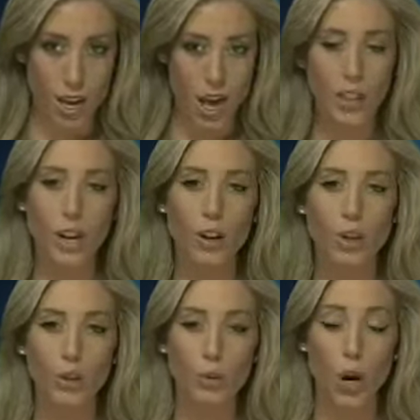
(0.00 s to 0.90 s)
Healthcare
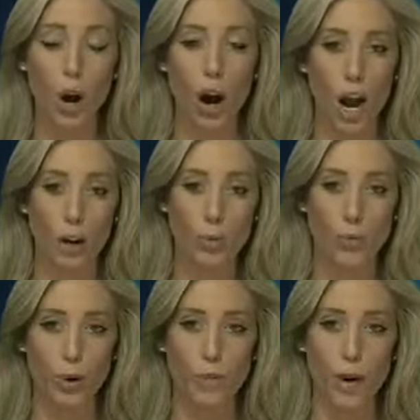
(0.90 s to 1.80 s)
issues are higher
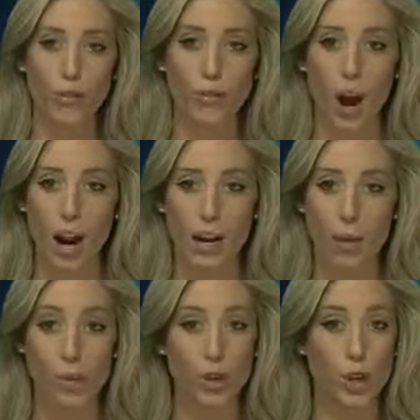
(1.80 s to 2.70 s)
before the bell
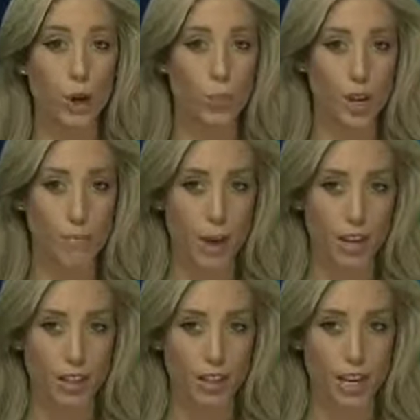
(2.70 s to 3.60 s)
Friday, with the European
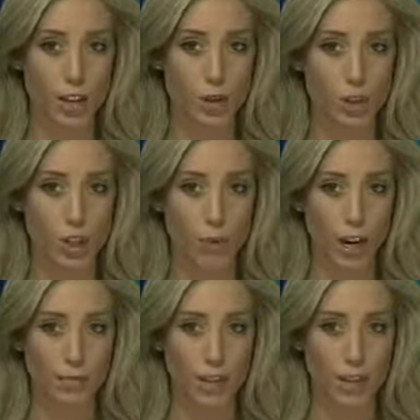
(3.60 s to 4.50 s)
Medicines Agency
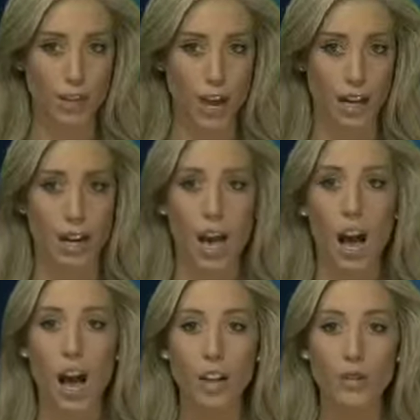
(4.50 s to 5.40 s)
recommending that
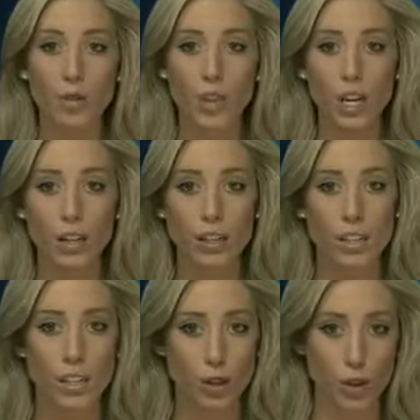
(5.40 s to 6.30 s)

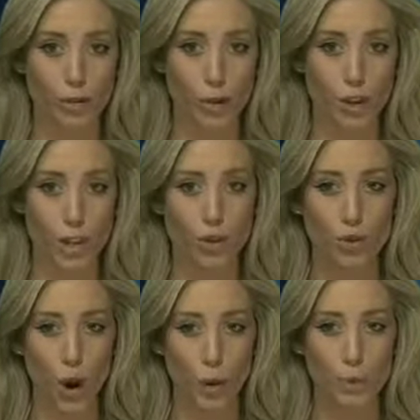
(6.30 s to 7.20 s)
AstraZeneca's schizophrenia
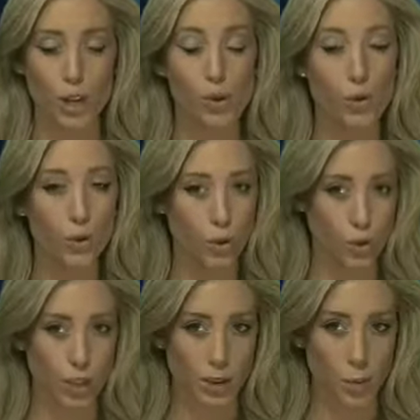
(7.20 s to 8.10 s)
drug be used to
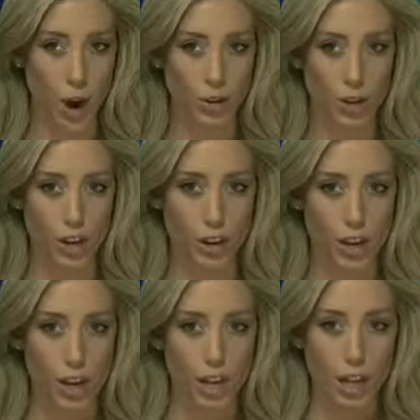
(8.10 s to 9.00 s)
treat depression.
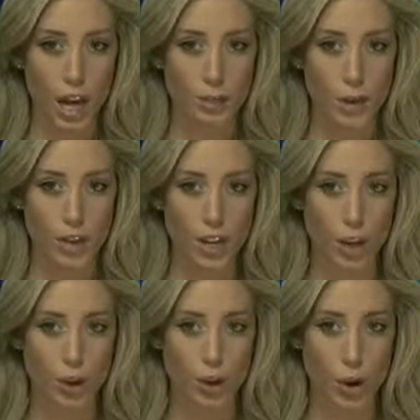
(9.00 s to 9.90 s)
Last May, the
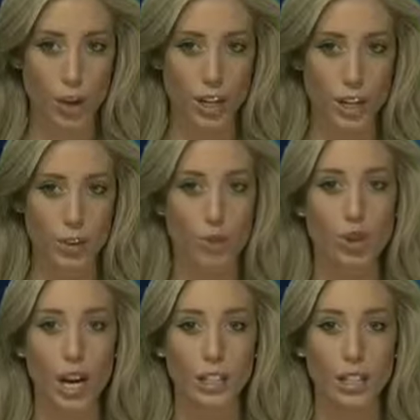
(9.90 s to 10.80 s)
Dutch authorities had
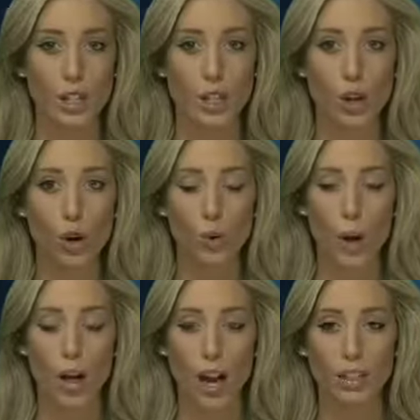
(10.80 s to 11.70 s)
rejected
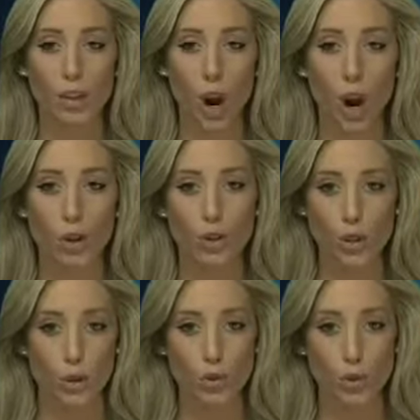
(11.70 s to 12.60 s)
Seroquel XR's
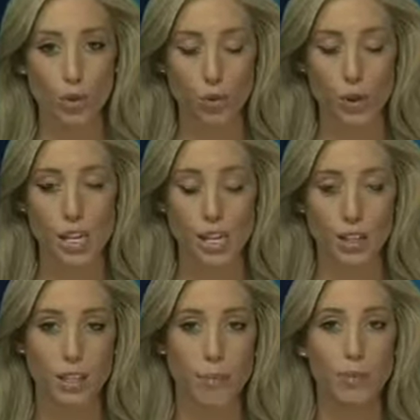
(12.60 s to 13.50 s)
use to treat the
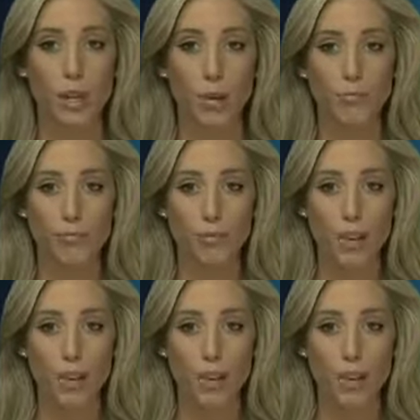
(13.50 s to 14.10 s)
symptom.